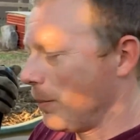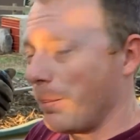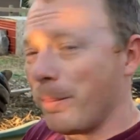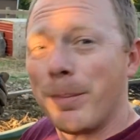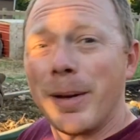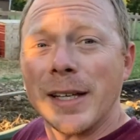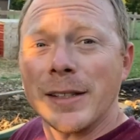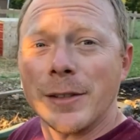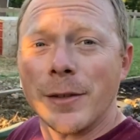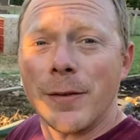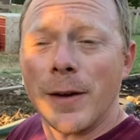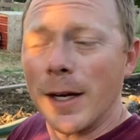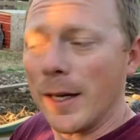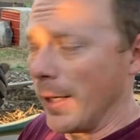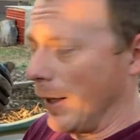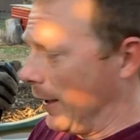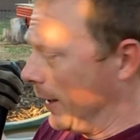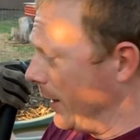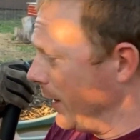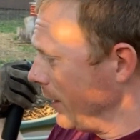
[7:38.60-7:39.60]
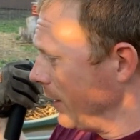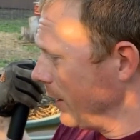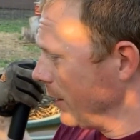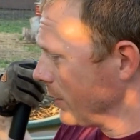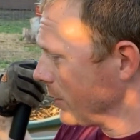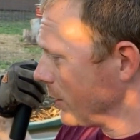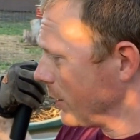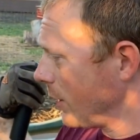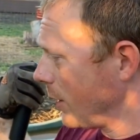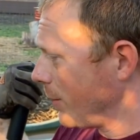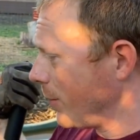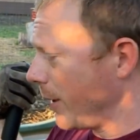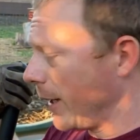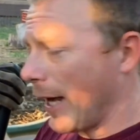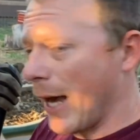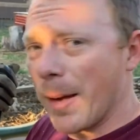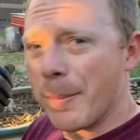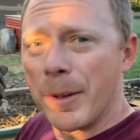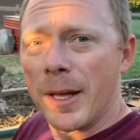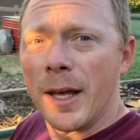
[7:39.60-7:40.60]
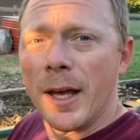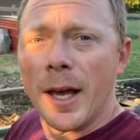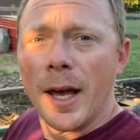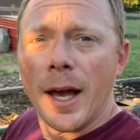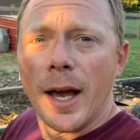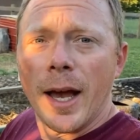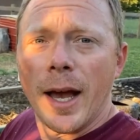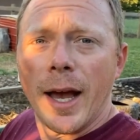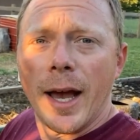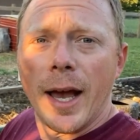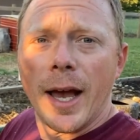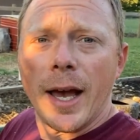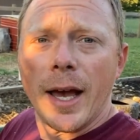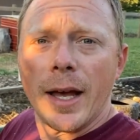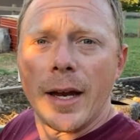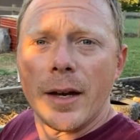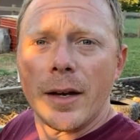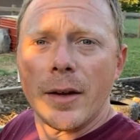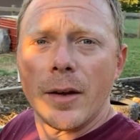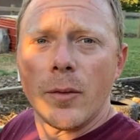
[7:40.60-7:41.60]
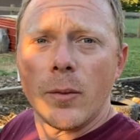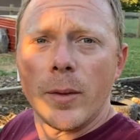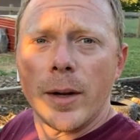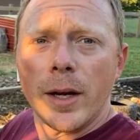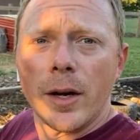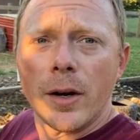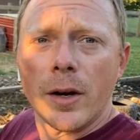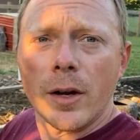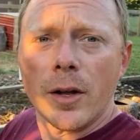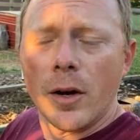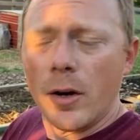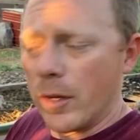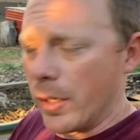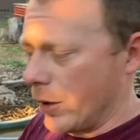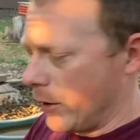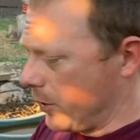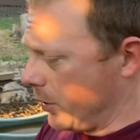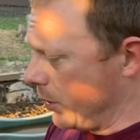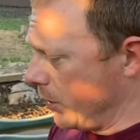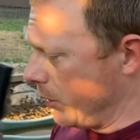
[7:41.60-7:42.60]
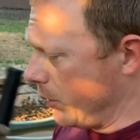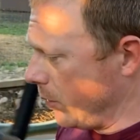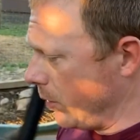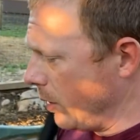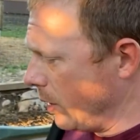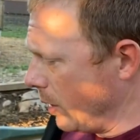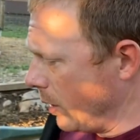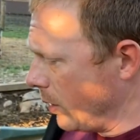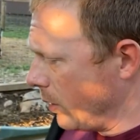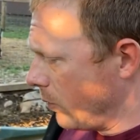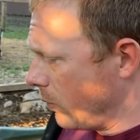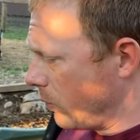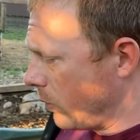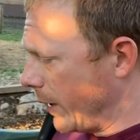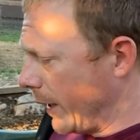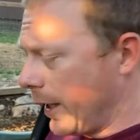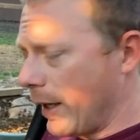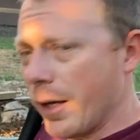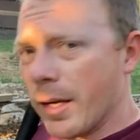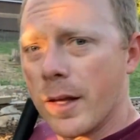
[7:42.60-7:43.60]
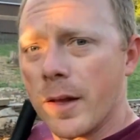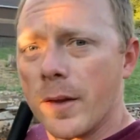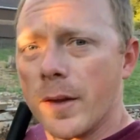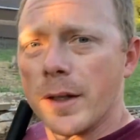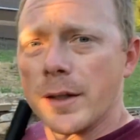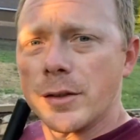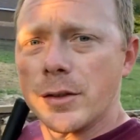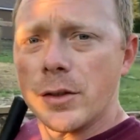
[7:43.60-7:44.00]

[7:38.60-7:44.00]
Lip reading: Pigs are finally eating, so they're pretty happy. And we are going to rake this